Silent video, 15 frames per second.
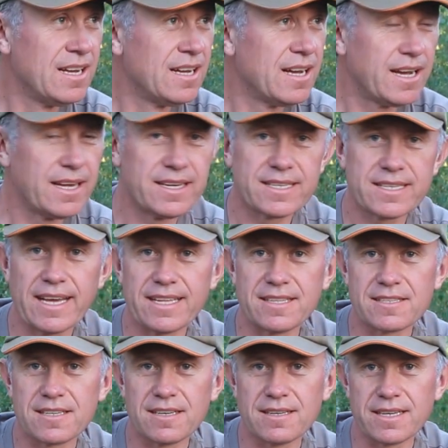and it's getting
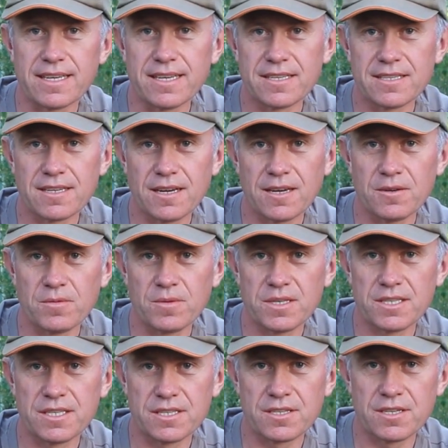sunny, so
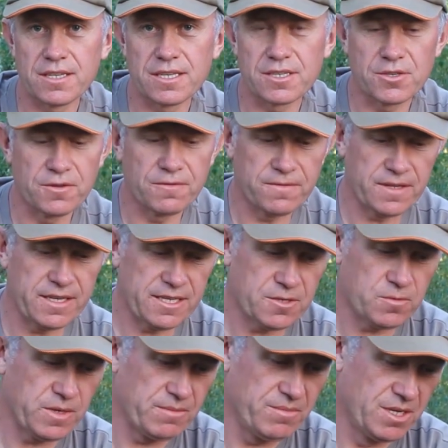which is good for this
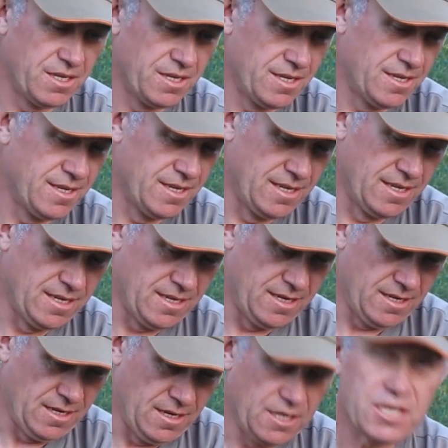swim.
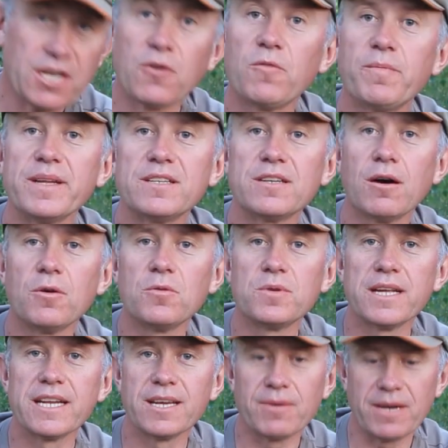So I've been told
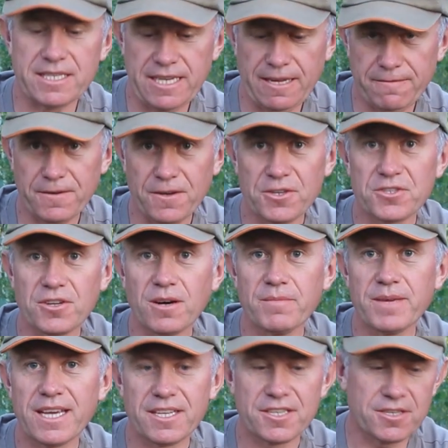anyway. It's our first time
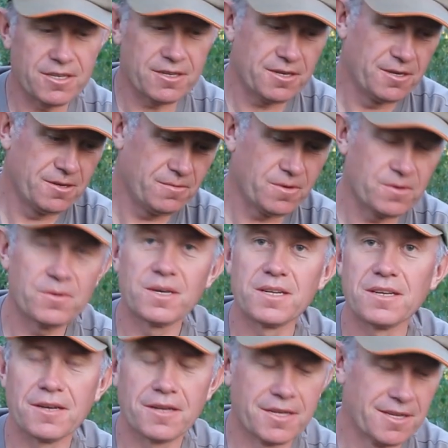here, so what do I know?